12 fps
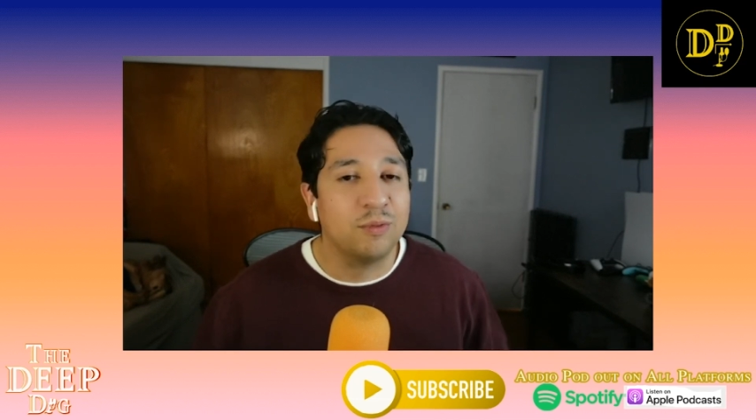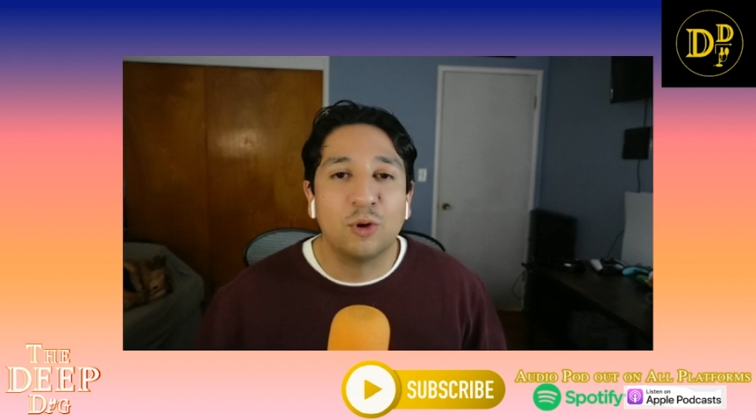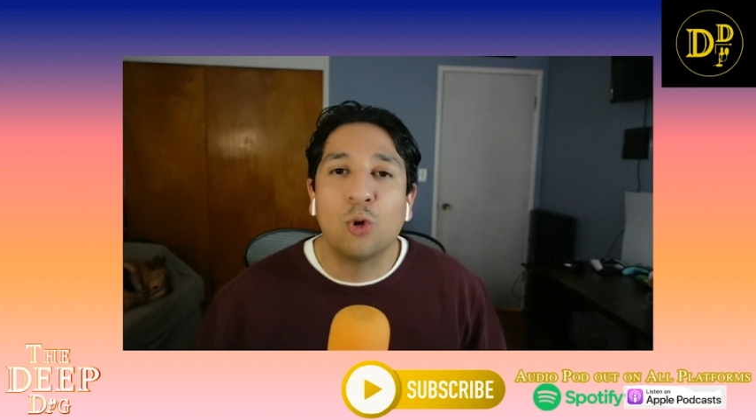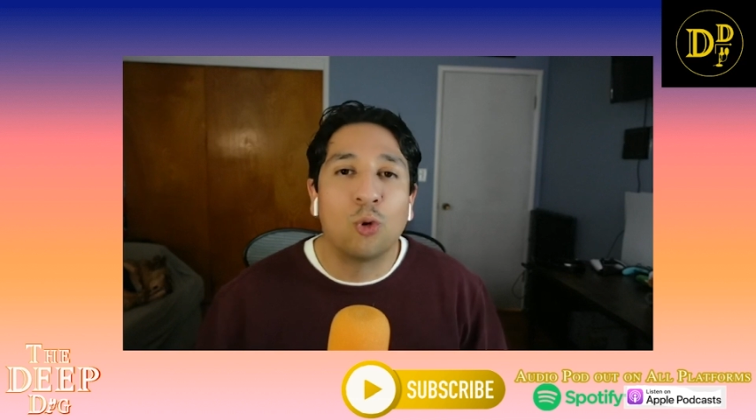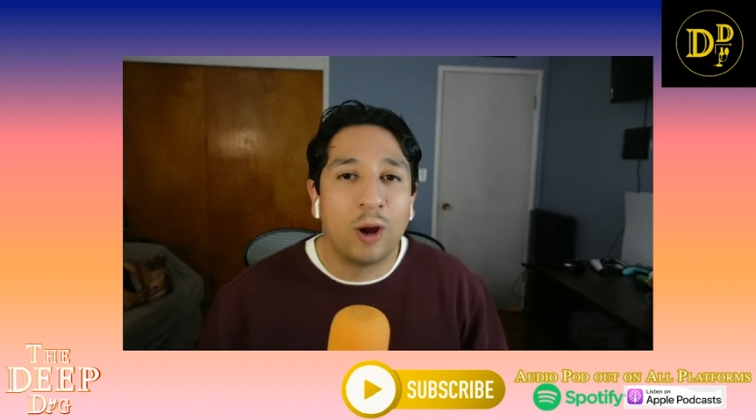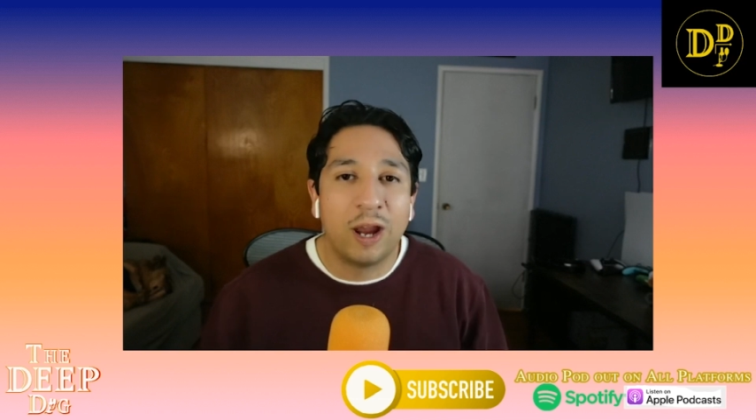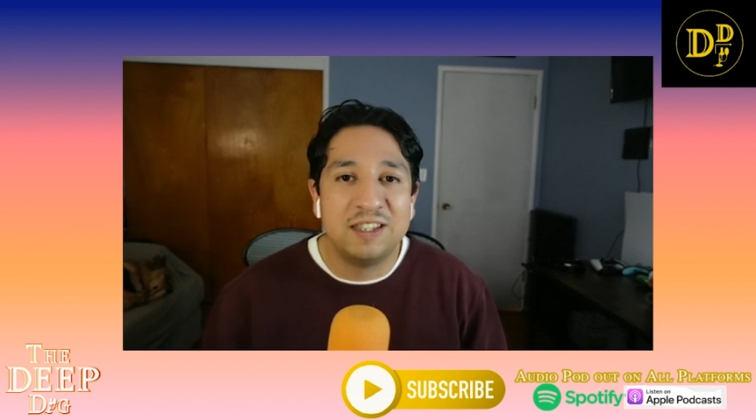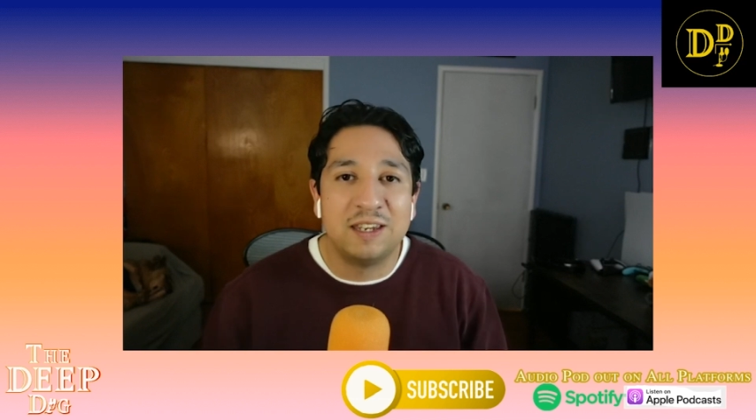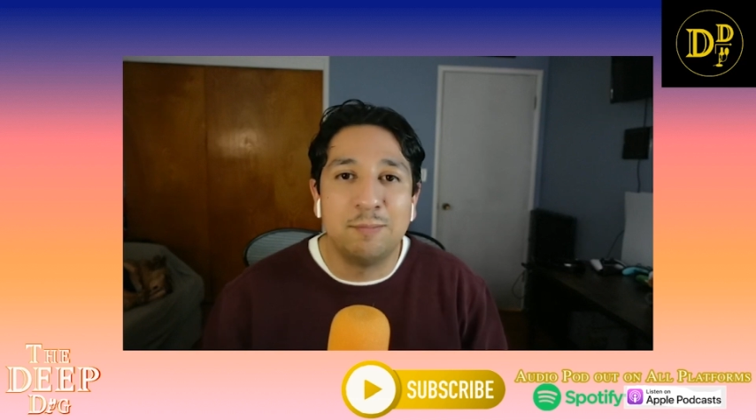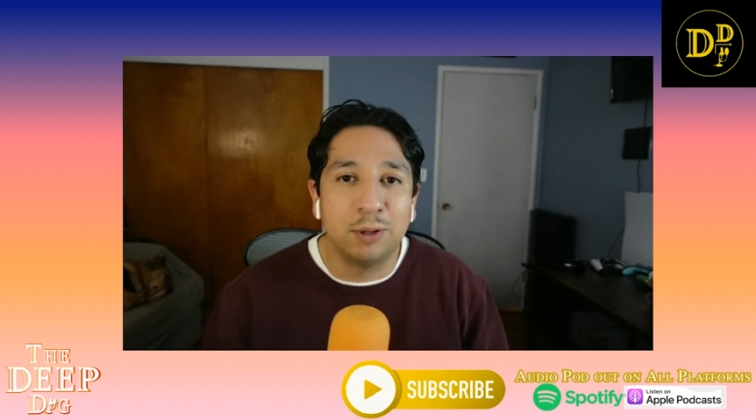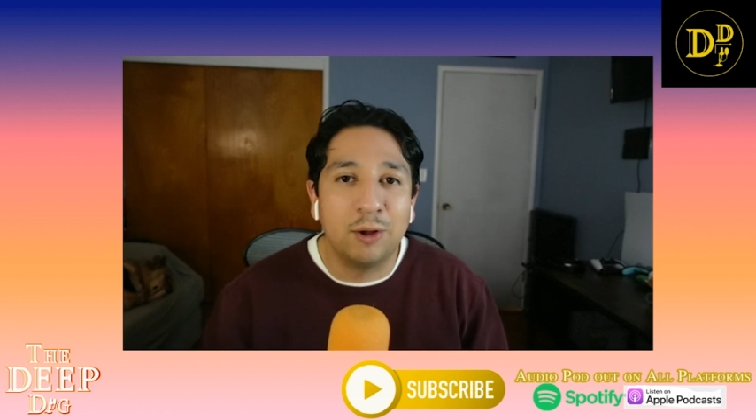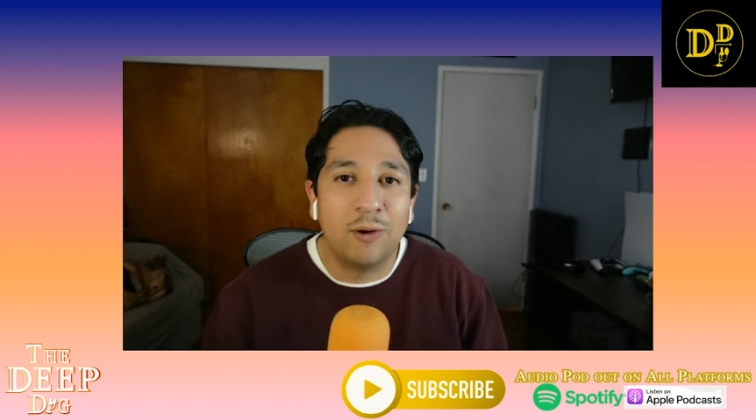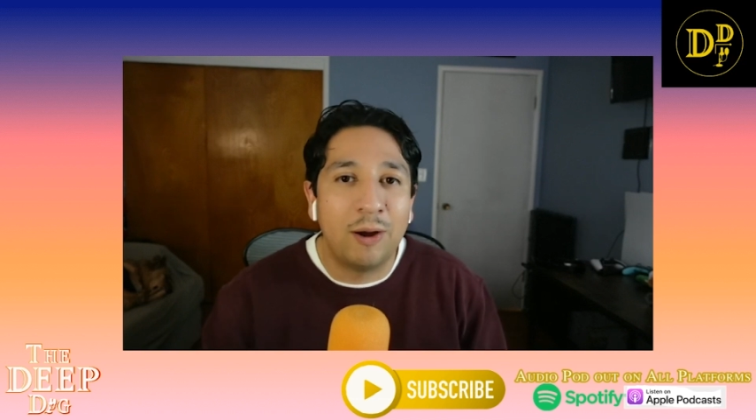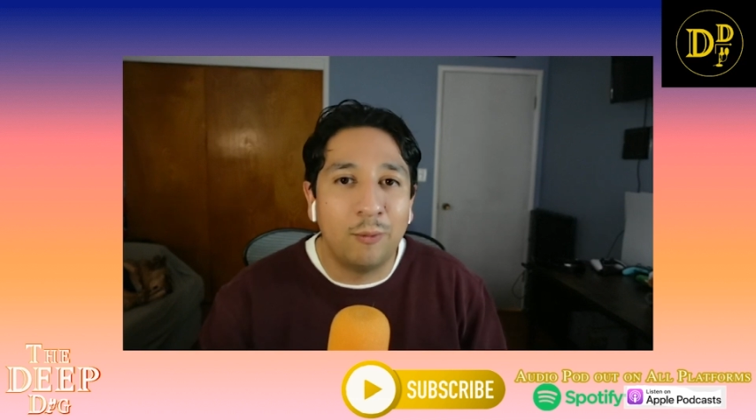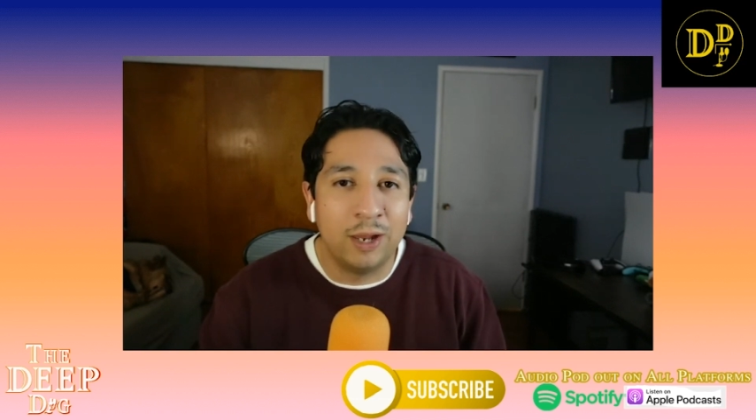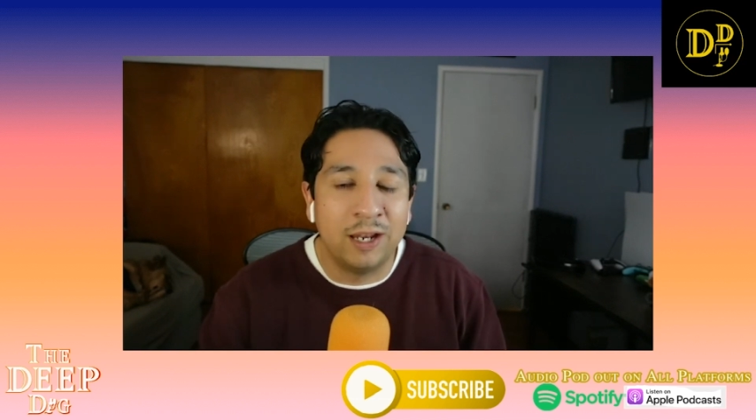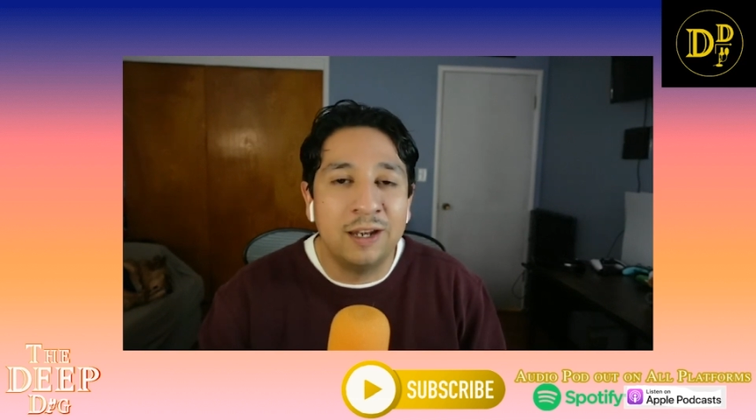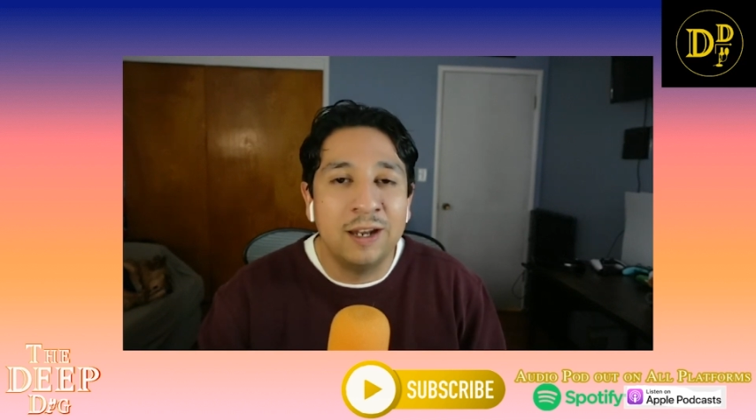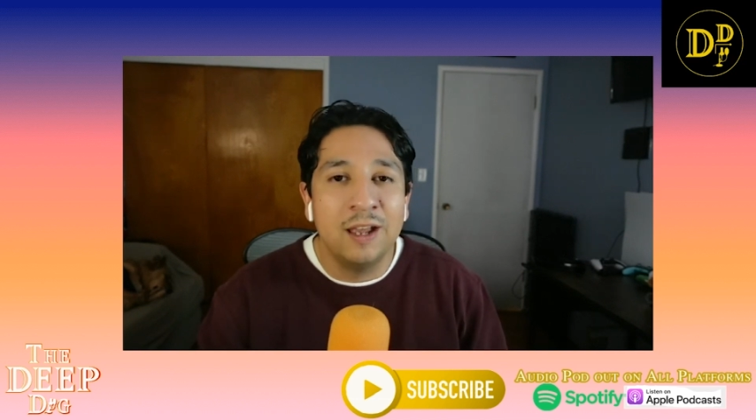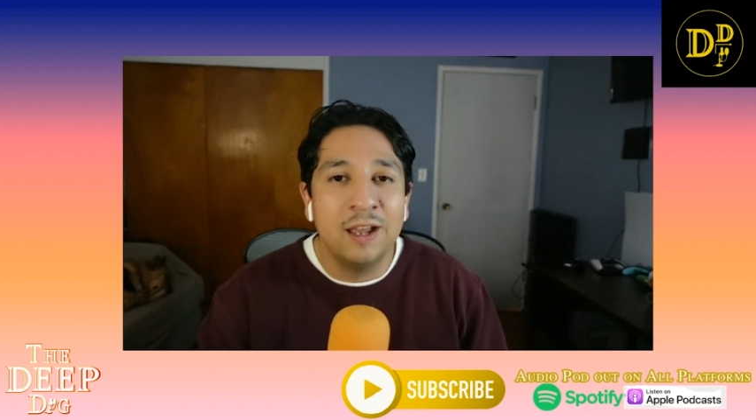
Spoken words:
crazy blowout win